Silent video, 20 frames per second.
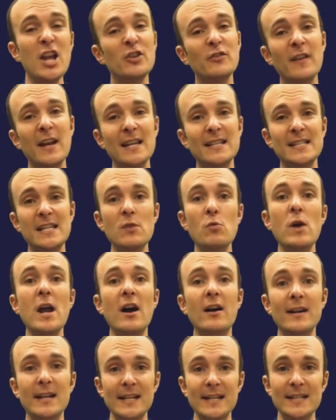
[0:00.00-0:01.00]
HVAC
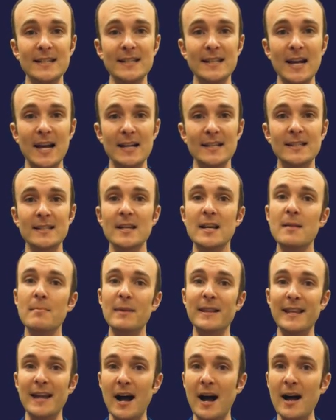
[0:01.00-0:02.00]
we already discussed,
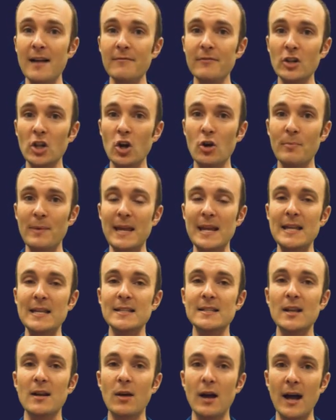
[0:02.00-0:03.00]
but the envelope
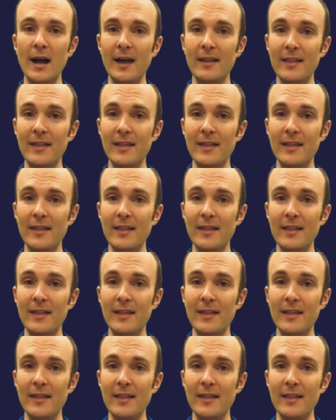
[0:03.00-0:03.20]
is